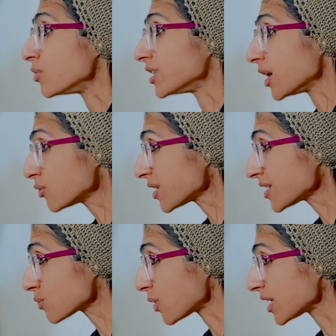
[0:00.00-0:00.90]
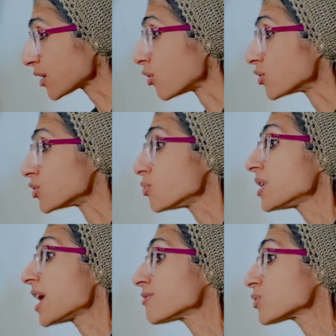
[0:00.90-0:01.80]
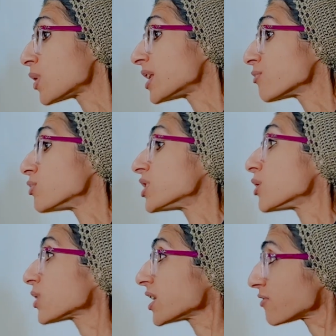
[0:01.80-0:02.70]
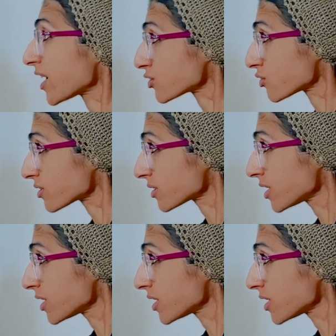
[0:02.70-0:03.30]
without any swelling or you will have swelling without any fractures.